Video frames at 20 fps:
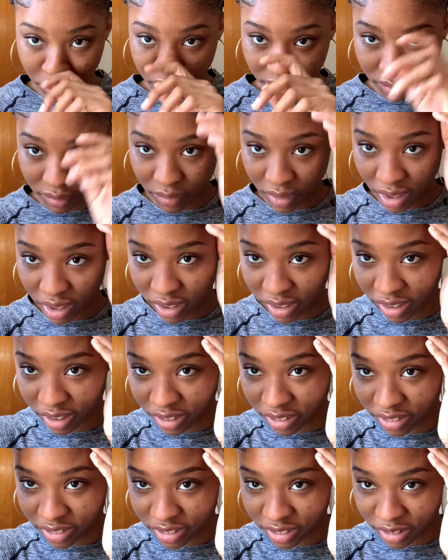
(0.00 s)
Now I gotta
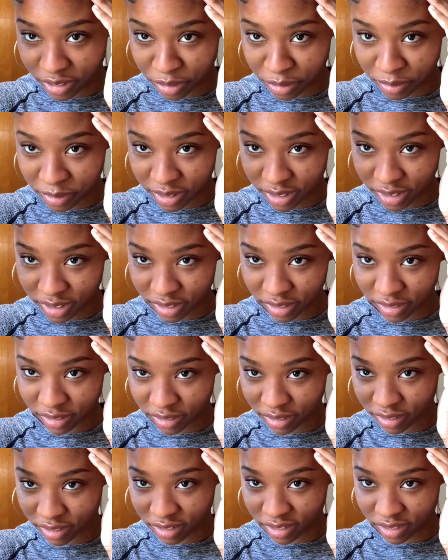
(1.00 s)
use the comb because
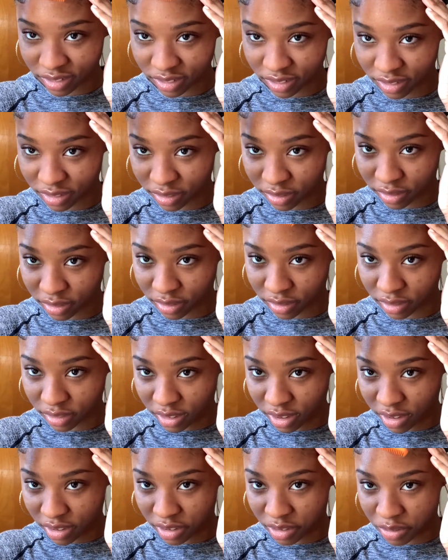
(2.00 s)
I
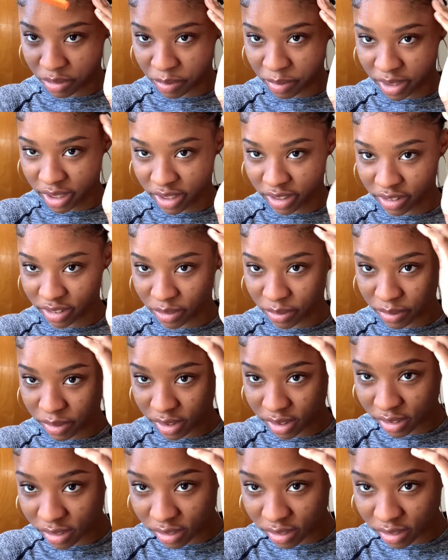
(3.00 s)
don't know where my hair is going.